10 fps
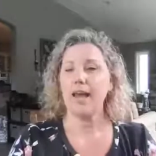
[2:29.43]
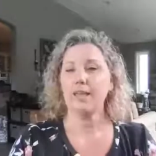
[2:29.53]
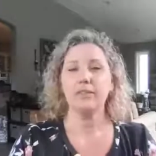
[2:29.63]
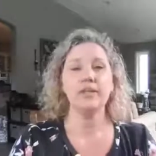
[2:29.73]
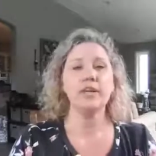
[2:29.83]

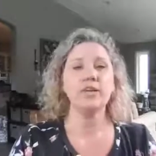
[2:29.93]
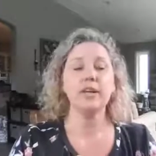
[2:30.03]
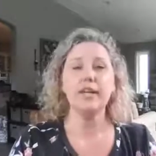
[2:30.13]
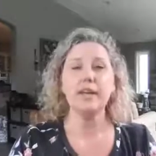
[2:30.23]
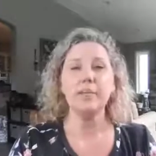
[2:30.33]
There
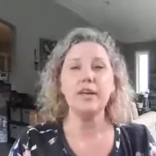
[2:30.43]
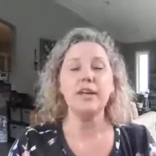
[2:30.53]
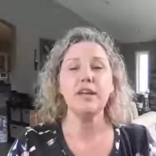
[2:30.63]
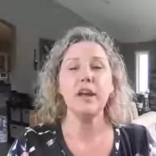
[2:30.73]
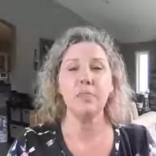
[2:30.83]
can be a
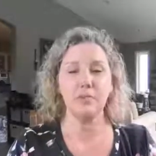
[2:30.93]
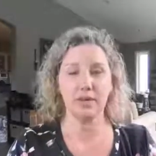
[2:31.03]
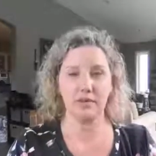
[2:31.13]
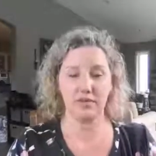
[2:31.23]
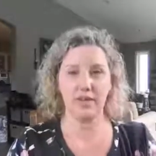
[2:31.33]
number
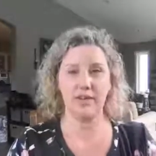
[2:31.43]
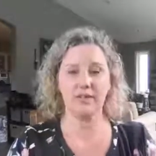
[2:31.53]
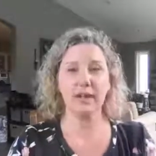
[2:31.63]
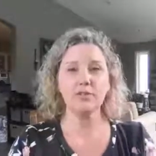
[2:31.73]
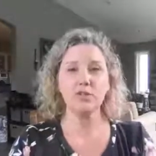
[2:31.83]
of things,
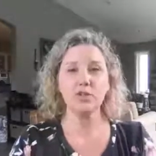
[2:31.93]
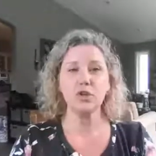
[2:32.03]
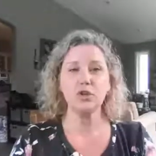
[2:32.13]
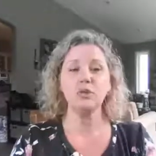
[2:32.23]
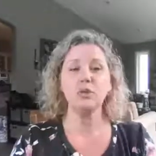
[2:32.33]
and I'll just go
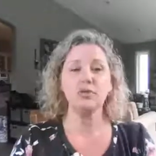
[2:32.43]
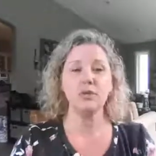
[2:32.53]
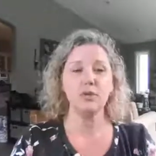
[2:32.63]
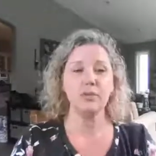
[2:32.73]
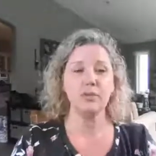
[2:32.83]
through a
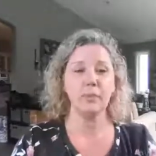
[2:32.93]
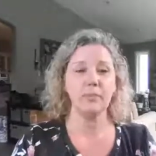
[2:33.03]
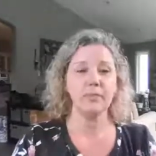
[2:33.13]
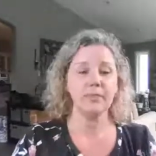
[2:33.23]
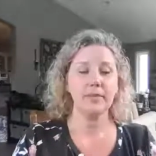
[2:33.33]
few of them.
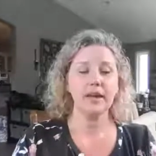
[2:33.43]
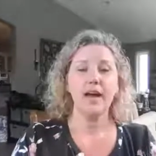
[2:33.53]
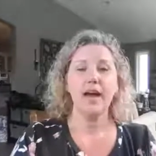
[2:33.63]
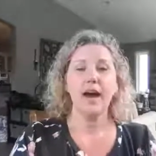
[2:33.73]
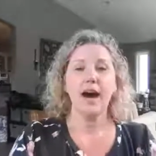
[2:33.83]

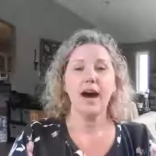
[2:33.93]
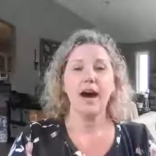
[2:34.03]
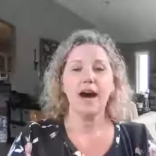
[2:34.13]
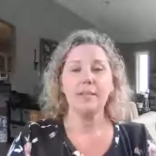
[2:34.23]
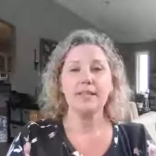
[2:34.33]

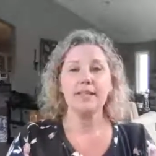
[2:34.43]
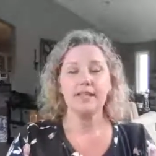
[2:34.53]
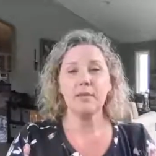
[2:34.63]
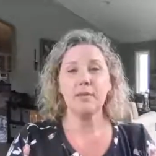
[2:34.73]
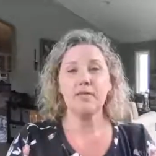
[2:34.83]

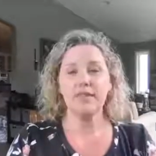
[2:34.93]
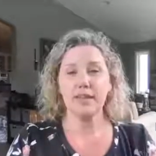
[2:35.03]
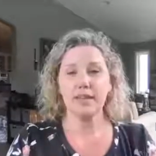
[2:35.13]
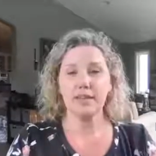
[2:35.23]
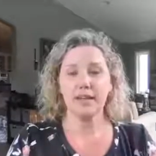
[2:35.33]
Some of the
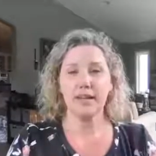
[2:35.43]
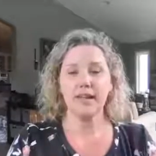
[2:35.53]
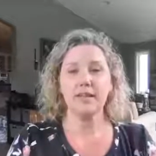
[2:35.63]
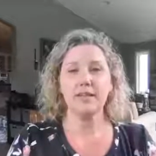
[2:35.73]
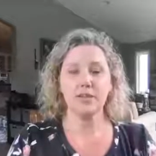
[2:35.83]
things that
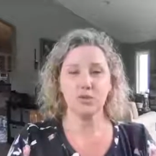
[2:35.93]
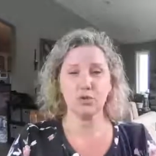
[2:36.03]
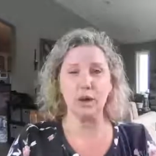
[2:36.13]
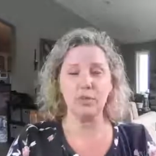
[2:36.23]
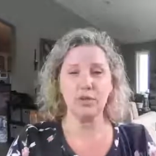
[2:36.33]
can
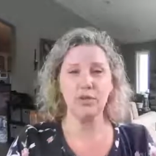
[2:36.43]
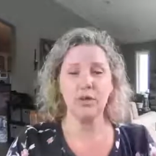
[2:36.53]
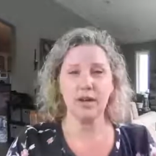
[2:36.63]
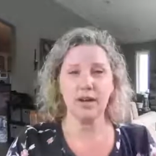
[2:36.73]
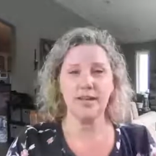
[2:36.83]
disrupt
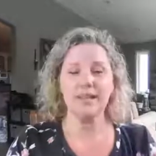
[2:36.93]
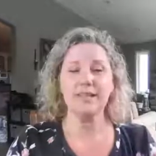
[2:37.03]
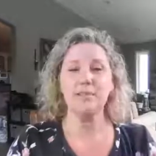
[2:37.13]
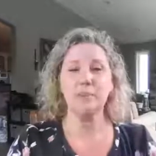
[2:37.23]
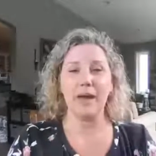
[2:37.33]
your gut
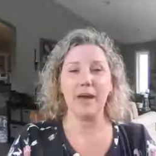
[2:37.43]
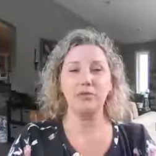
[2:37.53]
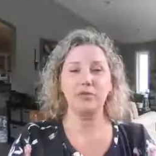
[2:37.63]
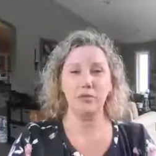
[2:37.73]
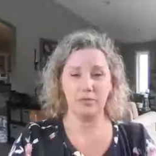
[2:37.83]
is bad
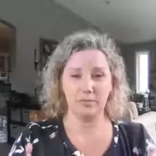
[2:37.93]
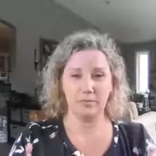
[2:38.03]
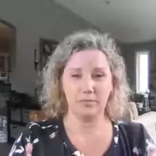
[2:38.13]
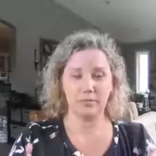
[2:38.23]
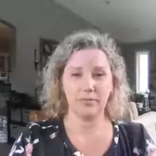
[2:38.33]
food,
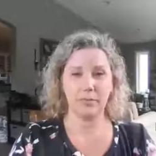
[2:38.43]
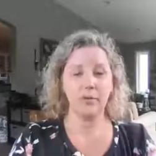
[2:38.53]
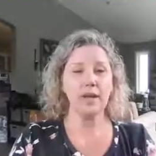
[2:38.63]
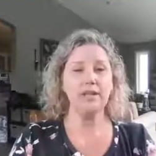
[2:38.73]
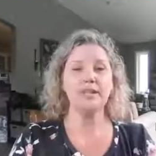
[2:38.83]

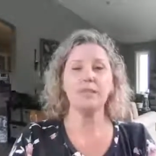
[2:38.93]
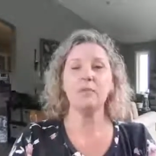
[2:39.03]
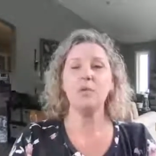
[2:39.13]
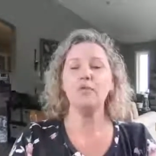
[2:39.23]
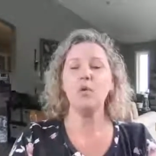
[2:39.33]
right?
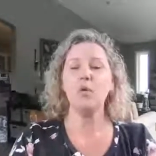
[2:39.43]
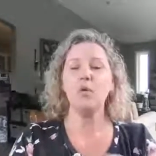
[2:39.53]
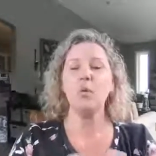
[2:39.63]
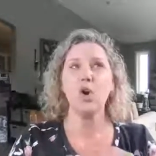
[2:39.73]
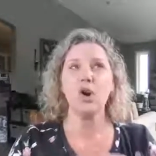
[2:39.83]
Some of the
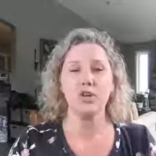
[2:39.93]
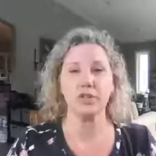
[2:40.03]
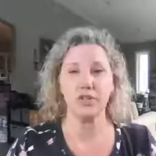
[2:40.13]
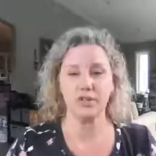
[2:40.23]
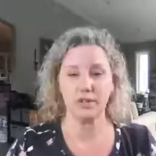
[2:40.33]

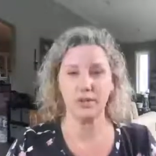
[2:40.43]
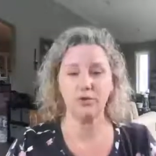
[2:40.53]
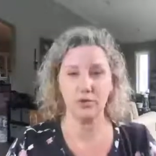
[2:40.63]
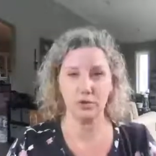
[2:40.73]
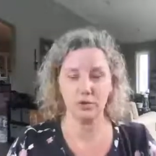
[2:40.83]
worst
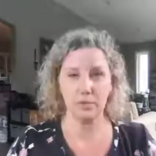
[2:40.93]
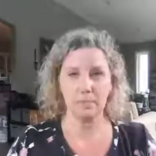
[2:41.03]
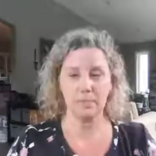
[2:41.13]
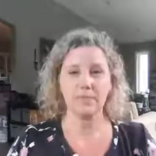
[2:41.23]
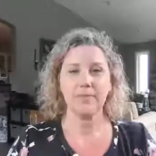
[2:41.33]
food
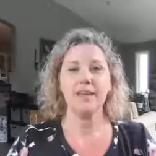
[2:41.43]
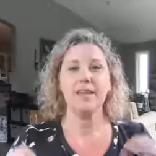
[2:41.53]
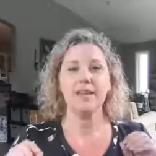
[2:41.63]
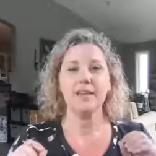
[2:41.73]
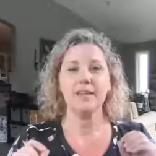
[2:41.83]

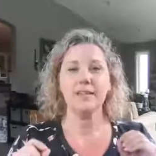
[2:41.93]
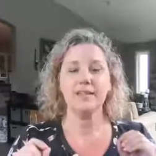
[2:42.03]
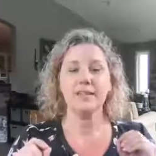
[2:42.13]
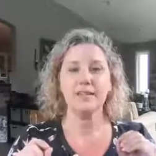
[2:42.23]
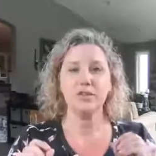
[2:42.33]
is
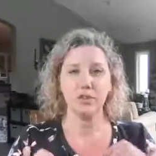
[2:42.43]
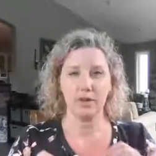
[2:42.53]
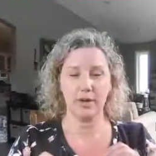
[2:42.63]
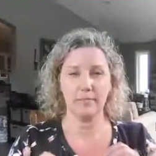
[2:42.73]
soda.